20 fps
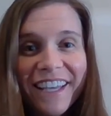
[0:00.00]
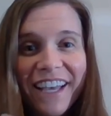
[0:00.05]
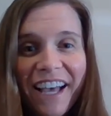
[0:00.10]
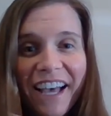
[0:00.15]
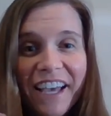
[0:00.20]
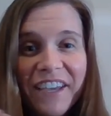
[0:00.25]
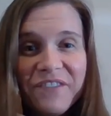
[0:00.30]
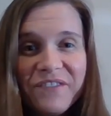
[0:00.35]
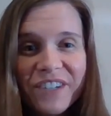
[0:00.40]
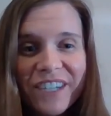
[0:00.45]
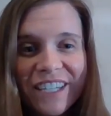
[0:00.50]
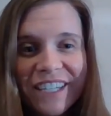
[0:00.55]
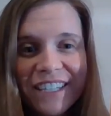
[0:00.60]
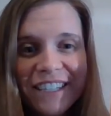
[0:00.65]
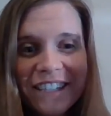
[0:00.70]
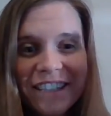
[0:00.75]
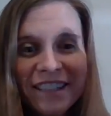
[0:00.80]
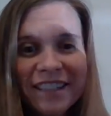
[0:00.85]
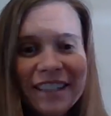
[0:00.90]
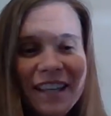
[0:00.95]
Hi
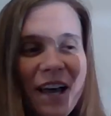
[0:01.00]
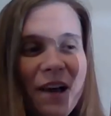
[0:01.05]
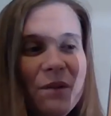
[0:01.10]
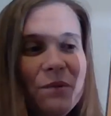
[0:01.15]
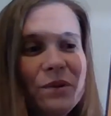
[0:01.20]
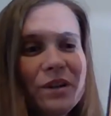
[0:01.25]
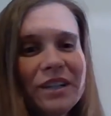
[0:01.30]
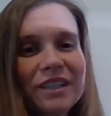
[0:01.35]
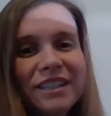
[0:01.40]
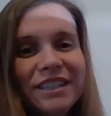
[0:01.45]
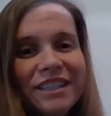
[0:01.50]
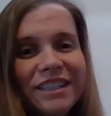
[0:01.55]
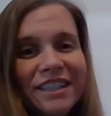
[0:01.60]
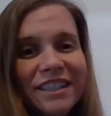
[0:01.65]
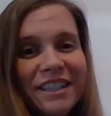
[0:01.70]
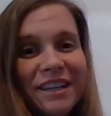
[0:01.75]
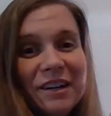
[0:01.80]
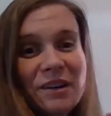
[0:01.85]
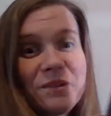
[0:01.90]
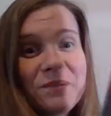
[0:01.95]
friends, I wanted to
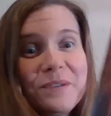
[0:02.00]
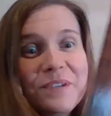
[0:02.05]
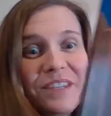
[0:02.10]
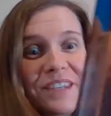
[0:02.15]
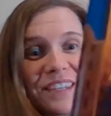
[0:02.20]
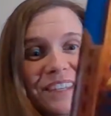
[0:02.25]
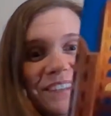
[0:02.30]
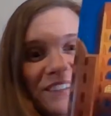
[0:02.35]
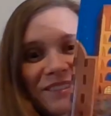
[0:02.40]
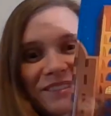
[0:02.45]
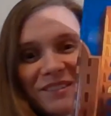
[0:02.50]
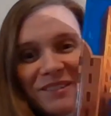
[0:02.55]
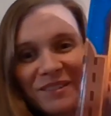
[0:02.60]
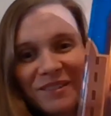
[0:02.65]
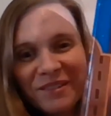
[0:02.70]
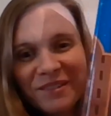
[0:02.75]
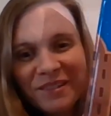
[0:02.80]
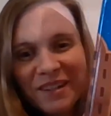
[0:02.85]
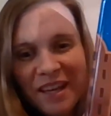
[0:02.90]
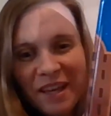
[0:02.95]
share with
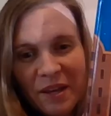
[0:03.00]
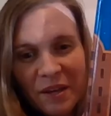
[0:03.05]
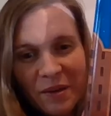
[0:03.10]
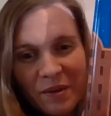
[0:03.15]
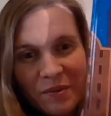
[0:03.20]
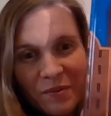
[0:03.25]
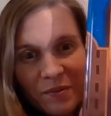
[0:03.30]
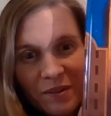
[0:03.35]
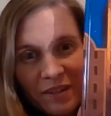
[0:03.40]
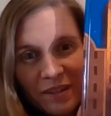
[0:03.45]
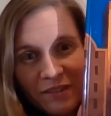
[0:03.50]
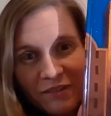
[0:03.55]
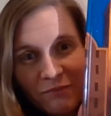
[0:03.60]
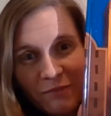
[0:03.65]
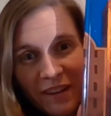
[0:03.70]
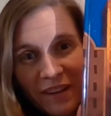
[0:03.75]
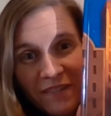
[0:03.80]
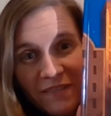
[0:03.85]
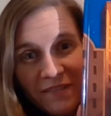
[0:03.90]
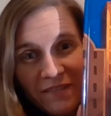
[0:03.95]
you one of
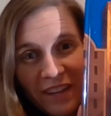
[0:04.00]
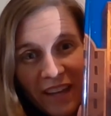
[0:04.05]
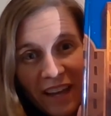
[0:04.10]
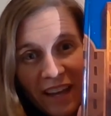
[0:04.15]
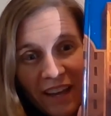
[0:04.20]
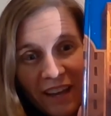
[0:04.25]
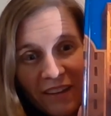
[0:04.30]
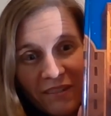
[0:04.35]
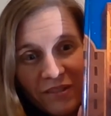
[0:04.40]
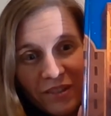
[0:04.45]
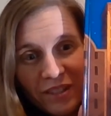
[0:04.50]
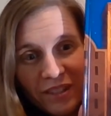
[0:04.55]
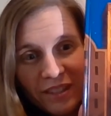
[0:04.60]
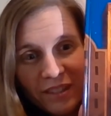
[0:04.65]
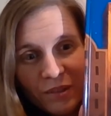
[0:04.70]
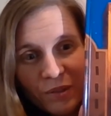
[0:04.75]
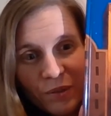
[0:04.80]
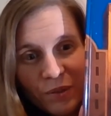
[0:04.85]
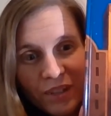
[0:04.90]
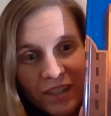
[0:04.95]
my favorite
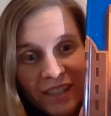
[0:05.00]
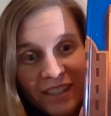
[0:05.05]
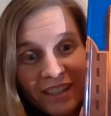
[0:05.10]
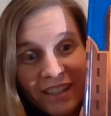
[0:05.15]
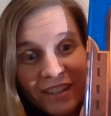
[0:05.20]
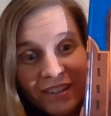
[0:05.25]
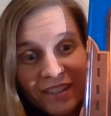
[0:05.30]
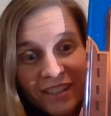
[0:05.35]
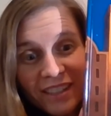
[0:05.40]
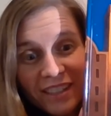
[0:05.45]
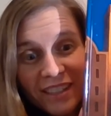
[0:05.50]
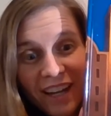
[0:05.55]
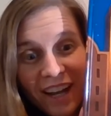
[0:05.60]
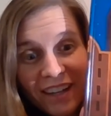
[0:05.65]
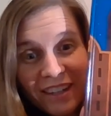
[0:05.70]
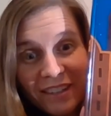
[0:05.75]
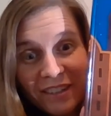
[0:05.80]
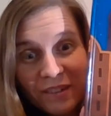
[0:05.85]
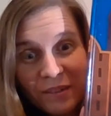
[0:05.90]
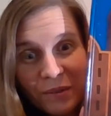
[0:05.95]
stories. There's a
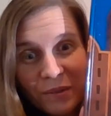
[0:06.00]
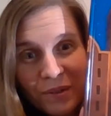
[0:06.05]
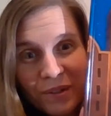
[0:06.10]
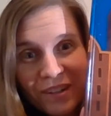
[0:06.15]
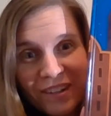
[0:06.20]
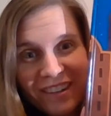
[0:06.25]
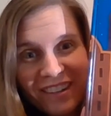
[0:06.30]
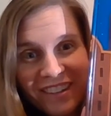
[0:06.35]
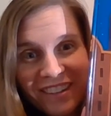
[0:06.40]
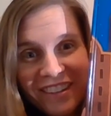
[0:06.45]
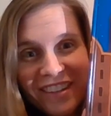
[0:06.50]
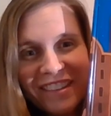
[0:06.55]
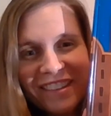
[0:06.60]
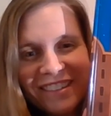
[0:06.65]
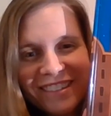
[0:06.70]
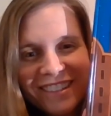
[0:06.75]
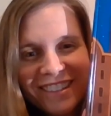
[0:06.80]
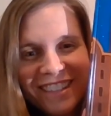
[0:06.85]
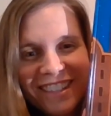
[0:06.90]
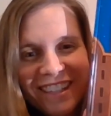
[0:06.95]
dinosaur on the
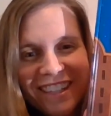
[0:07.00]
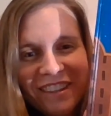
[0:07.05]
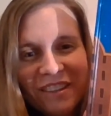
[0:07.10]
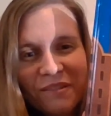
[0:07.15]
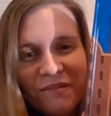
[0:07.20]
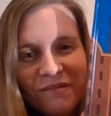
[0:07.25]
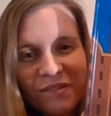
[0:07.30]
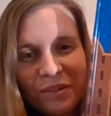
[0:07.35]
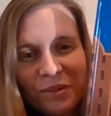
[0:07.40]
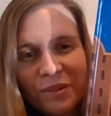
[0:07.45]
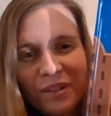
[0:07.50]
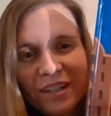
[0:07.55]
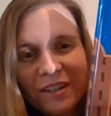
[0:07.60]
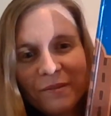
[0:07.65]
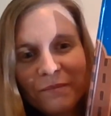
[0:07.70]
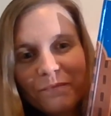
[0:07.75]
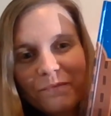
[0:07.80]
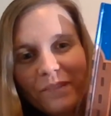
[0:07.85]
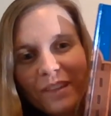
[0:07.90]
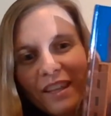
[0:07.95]
13th floor.
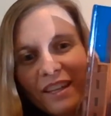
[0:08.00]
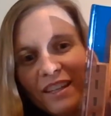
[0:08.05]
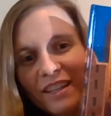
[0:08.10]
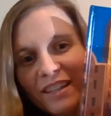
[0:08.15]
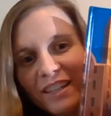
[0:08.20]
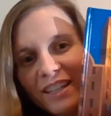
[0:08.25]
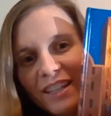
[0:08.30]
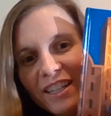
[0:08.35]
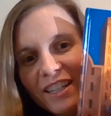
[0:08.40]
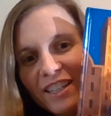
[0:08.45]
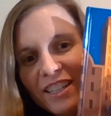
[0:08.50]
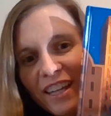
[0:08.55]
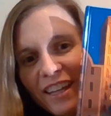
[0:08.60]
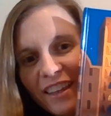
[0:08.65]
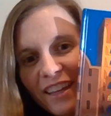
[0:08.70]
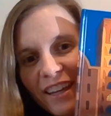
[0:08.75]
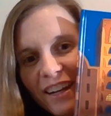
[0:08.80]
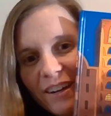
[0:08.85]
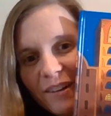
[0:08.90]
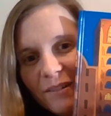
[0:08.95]
Check
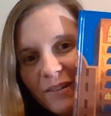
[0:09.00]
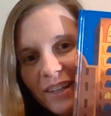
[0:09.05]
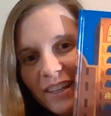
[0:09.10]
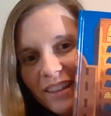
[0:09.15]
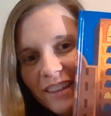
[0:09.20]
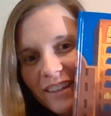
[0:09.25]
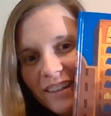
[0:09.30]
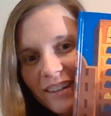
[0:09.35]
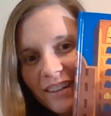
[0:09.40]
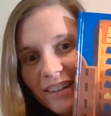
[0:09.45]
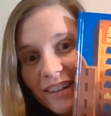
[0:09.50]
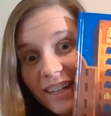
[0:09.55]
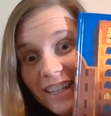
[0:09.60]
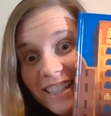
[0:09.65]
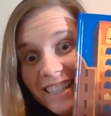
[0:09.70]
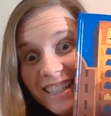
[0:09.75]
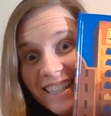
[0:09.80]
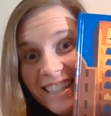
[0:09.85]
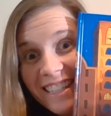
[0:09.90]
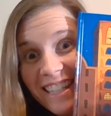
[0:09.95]
that out right there. You
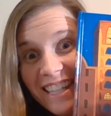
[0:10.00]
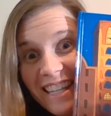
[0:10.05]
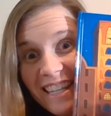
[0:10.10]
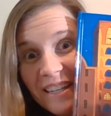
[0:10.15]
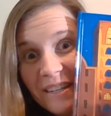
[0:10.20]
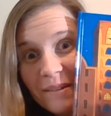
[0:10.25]
see him.